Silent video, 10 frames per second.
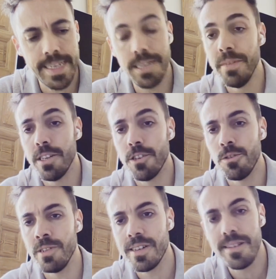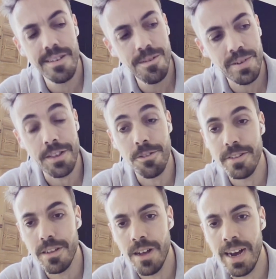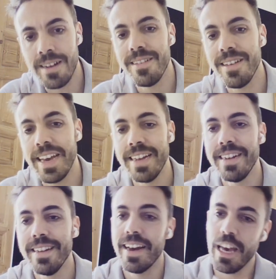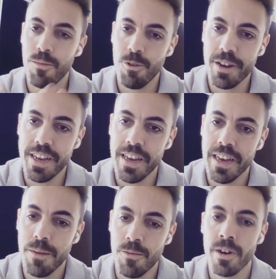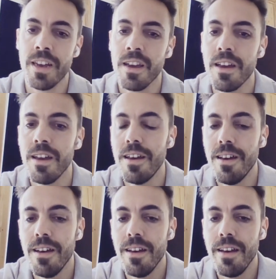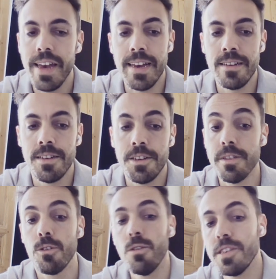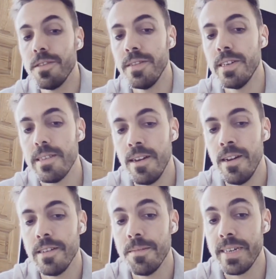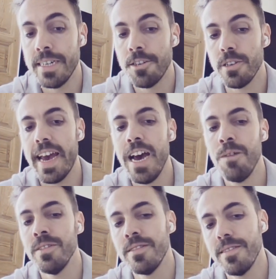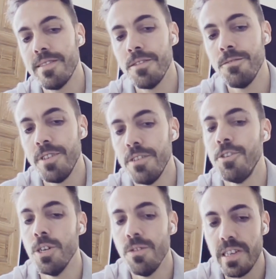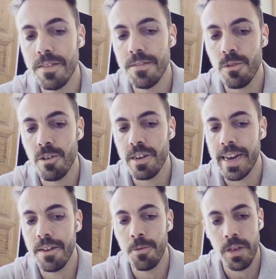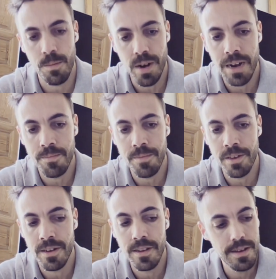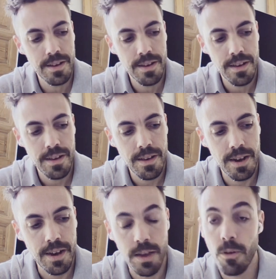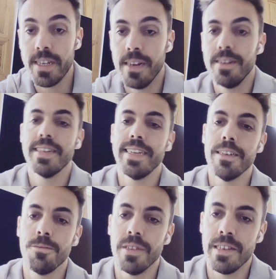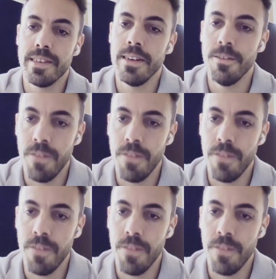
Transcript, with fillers: and I did miserably, but I learned a lot and I kept working, I kept working. And during the course of this, uh, something interesting happened. So, so Joseph's work had gotten really popular. Uh, he worked on it together with his